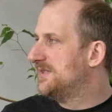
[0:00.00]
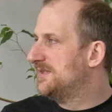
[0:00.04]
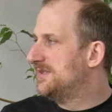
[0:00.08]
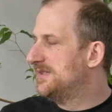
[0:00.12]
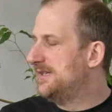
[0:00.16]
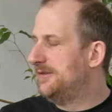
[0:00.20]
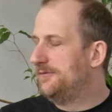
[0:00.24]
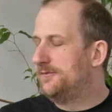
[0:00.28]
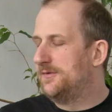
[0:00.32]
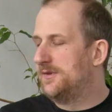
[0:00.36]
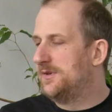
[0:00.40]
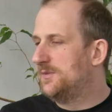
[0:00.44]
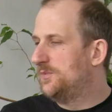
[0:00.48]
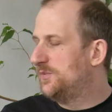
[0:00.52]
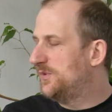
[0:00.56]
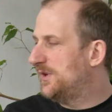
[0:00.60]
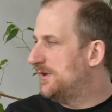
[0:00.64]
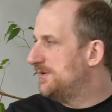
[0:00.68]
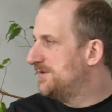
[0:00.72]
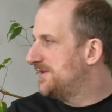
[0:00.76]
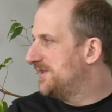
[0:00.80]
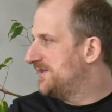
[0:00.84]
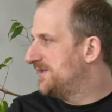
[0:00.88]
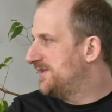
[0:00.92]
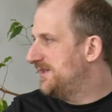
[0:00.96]
different
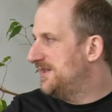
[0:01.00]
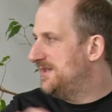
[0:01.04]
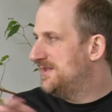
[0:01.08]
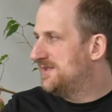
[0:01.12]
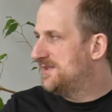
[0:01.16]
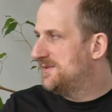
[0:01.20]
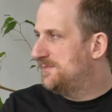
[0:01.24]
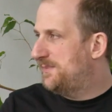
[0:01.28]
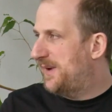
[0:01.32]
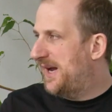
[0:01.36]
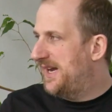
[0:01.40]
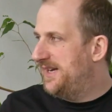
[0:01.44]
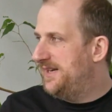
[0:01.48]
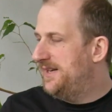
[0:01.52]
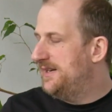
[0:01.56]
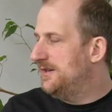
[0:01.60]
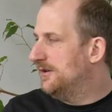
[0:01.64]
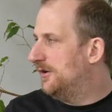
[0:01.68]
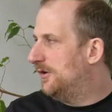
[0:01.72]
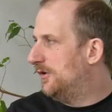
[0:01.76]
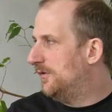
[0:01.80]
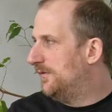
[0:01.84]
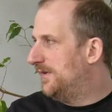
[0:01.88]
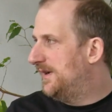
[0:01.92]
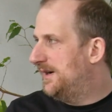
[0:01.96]
processes spanning
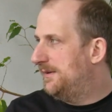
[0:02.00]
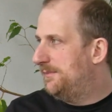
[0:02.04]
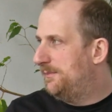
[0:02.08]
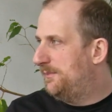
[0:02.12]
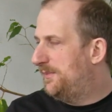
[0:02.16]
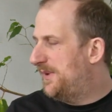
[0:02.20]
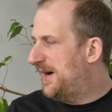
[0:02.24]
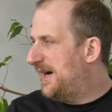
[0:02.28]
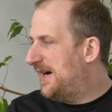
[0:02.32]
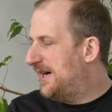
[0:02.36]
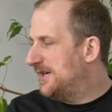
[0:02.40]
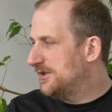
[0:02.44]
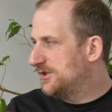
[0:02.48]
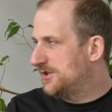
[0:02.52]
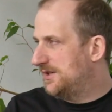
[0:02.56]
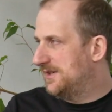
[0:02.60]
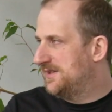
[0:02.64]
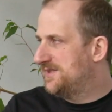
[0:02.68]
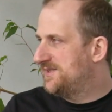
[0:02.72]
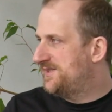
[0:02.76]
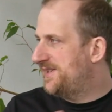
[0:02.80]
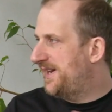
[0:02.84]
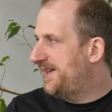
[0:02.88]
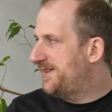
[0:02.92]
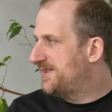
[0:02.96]
over partial
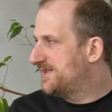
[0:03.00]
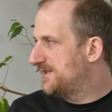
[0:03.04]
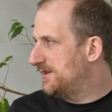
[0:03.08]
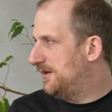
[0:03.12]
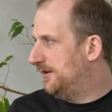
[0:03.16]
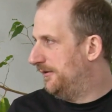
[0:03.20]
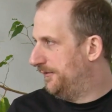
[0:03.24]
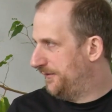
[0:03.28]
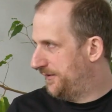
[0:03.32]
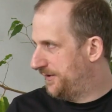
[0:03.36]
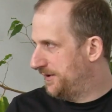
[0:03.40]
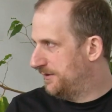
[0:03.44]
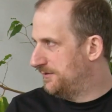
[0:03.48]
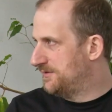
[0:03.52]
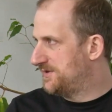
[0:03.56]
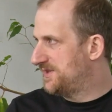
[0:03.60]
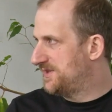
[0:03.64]
sets of those